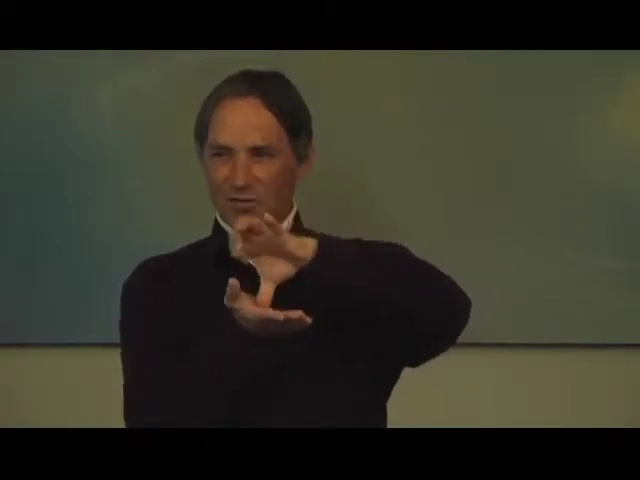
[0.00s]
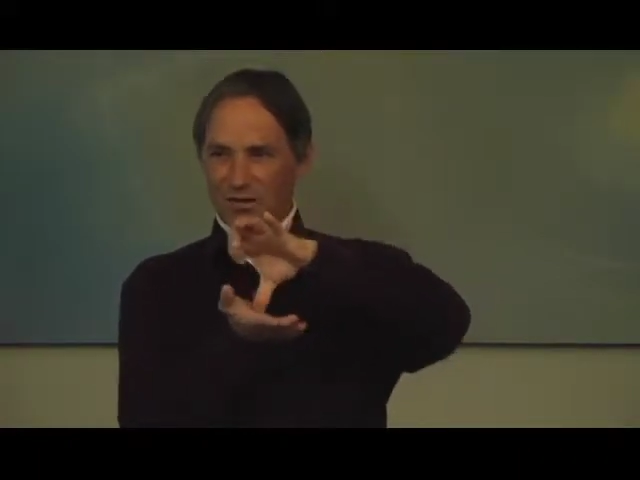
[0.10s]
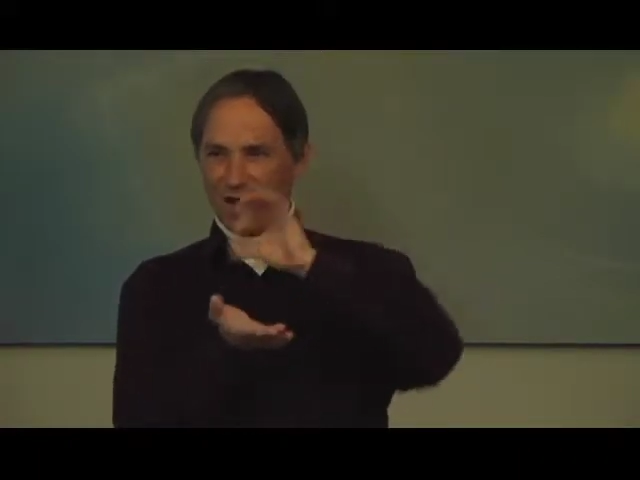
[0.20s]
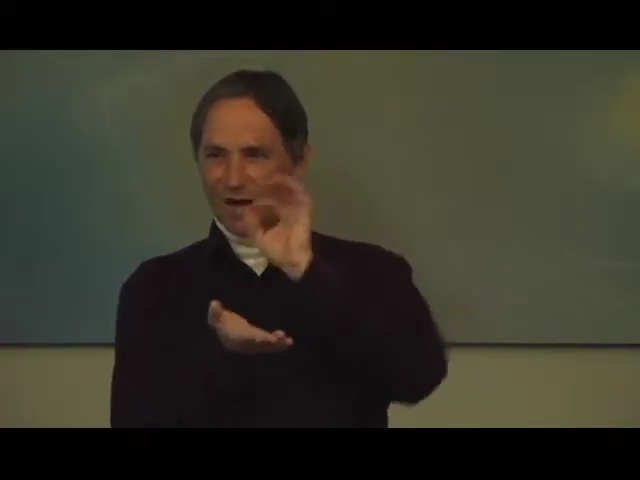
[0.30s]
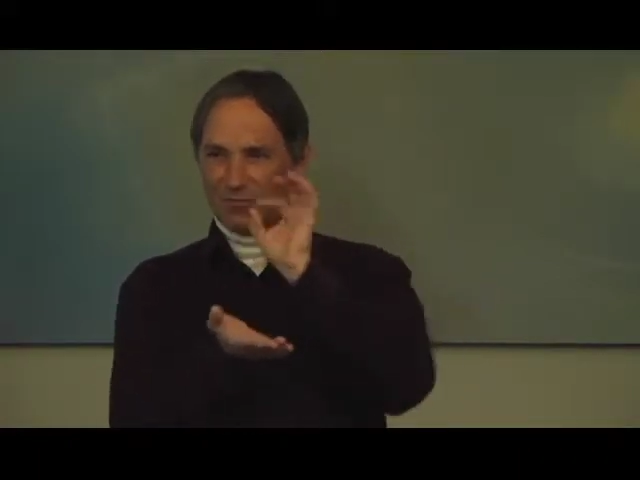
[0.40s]

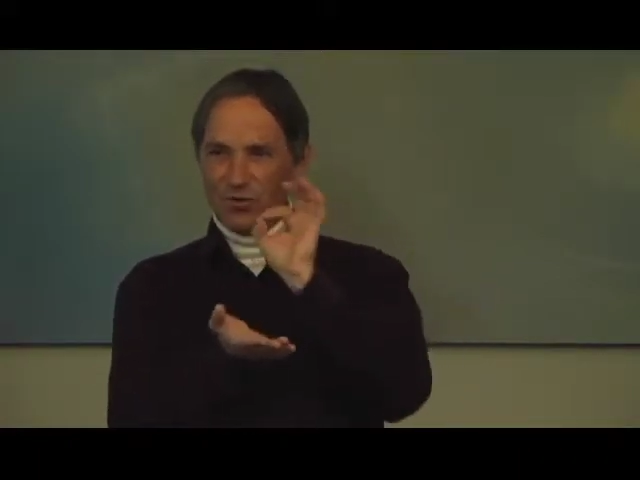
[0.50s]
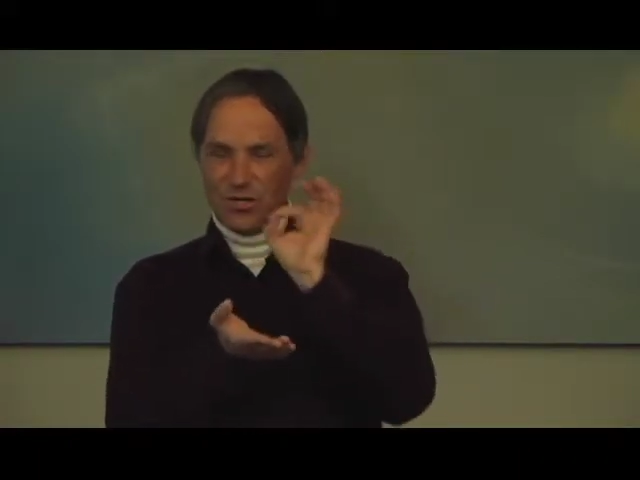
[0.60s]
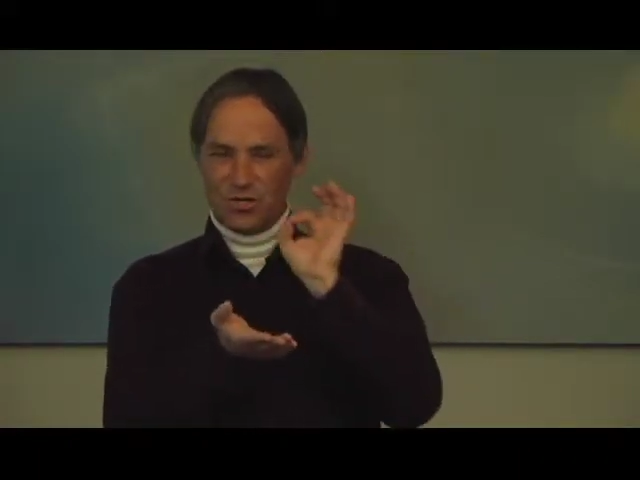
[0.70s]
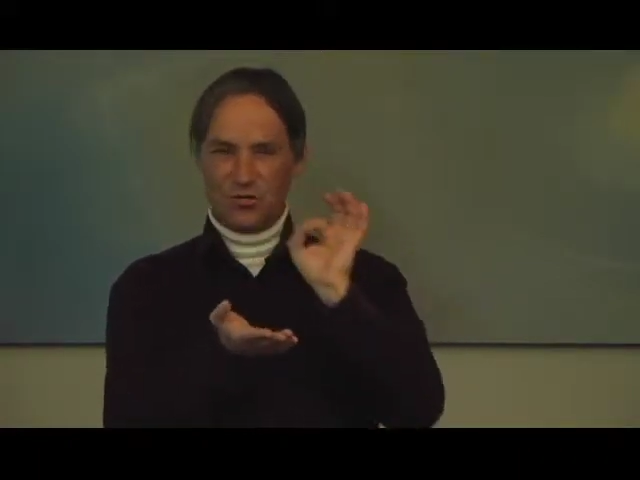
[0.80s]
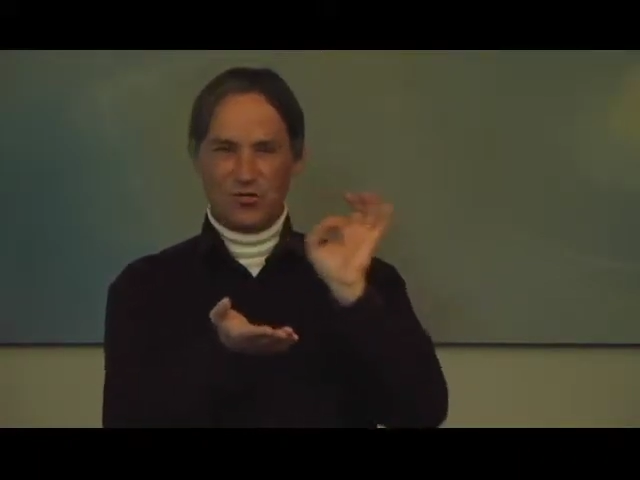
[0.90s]

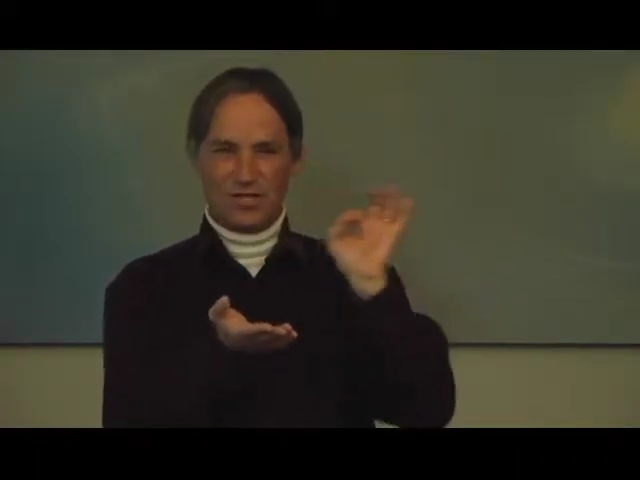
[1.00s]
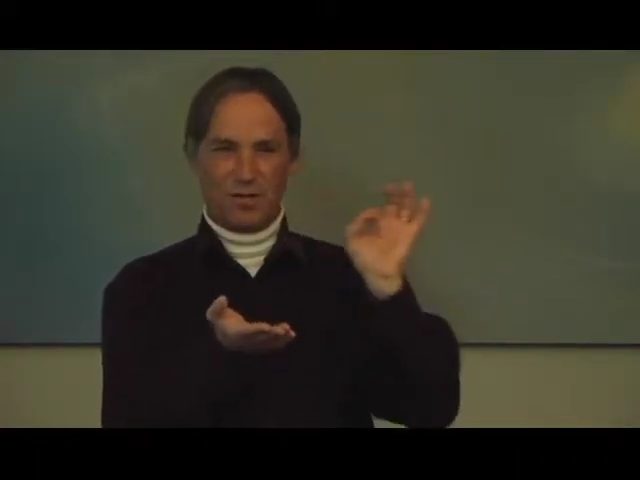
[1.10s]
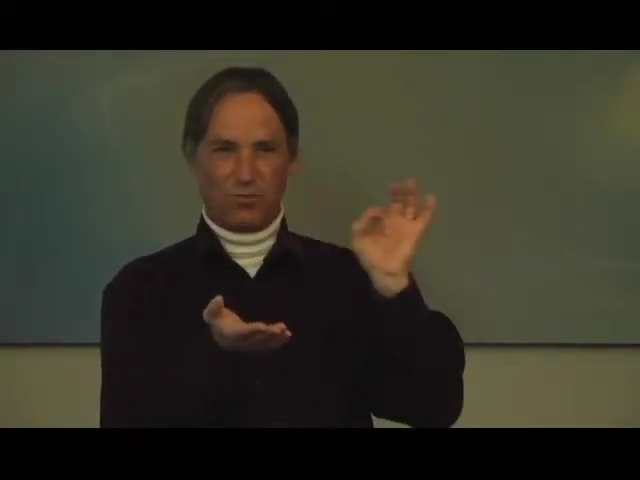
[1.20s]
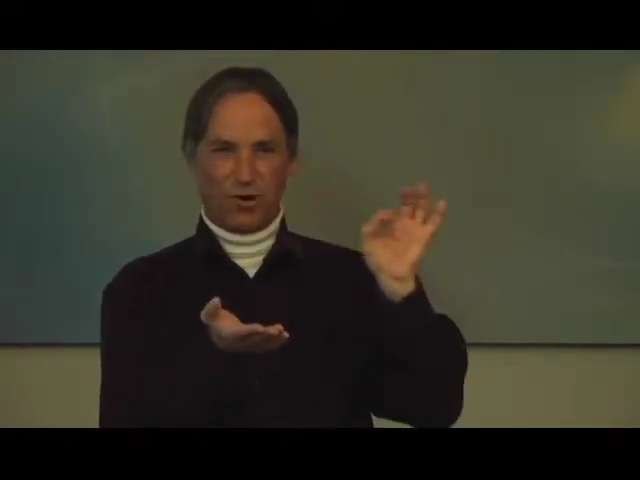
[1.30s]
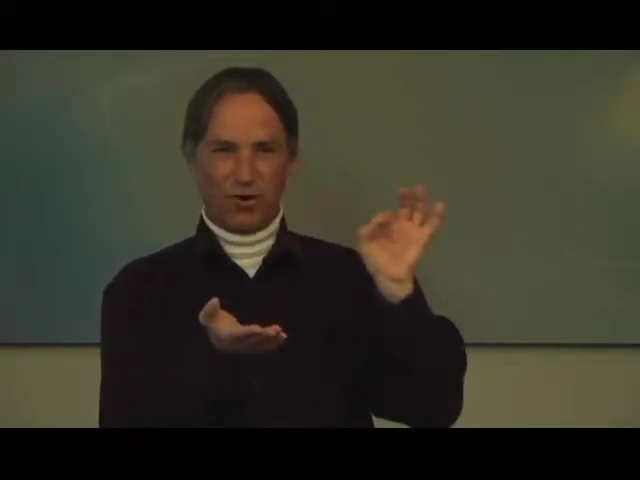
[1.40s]
carefully choose
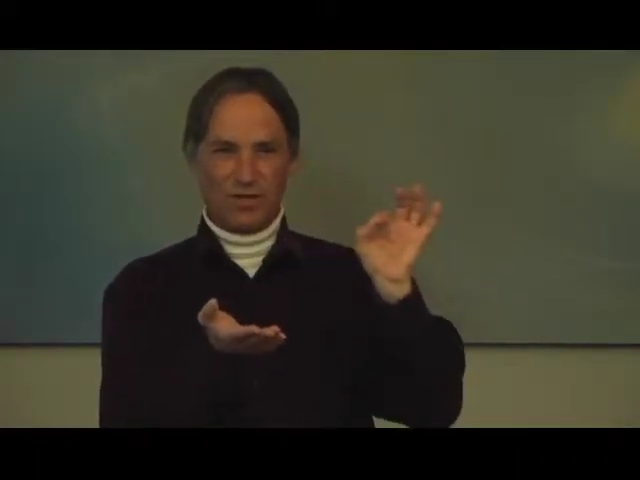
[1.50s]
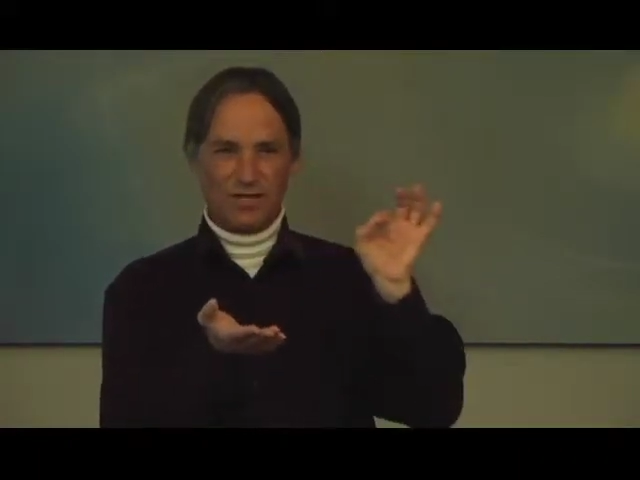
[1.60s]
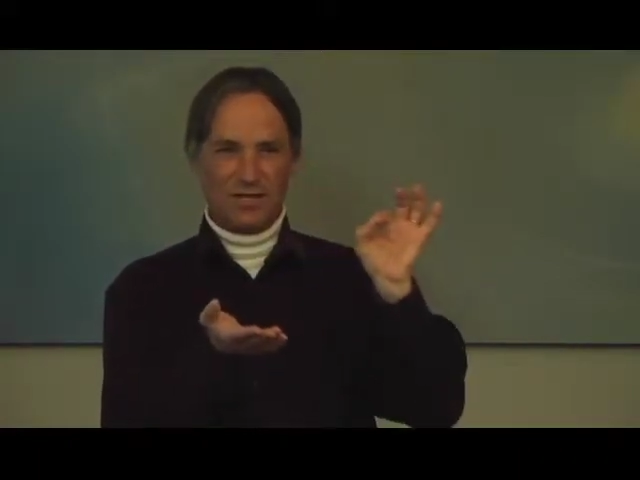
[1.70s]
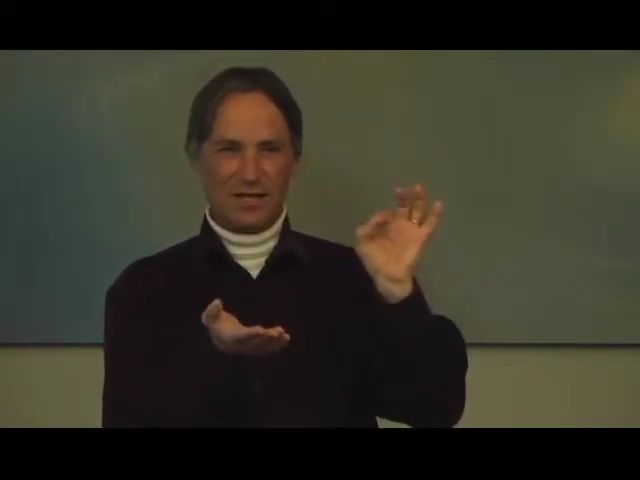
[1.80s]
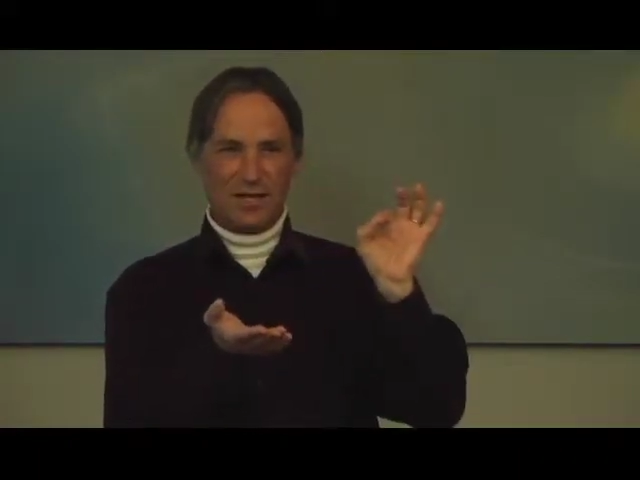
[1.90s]
the
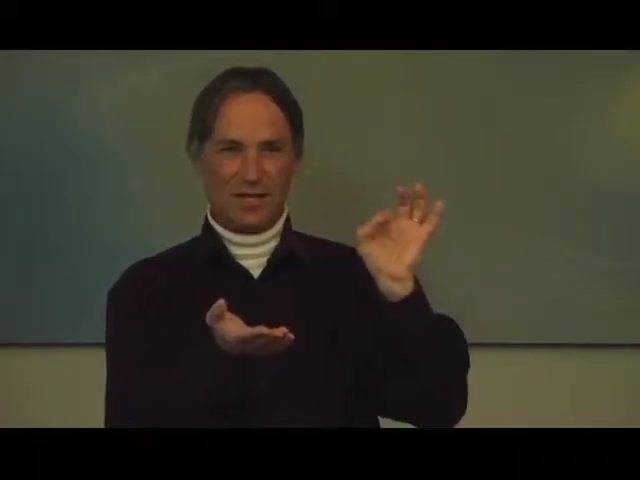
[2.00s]
point,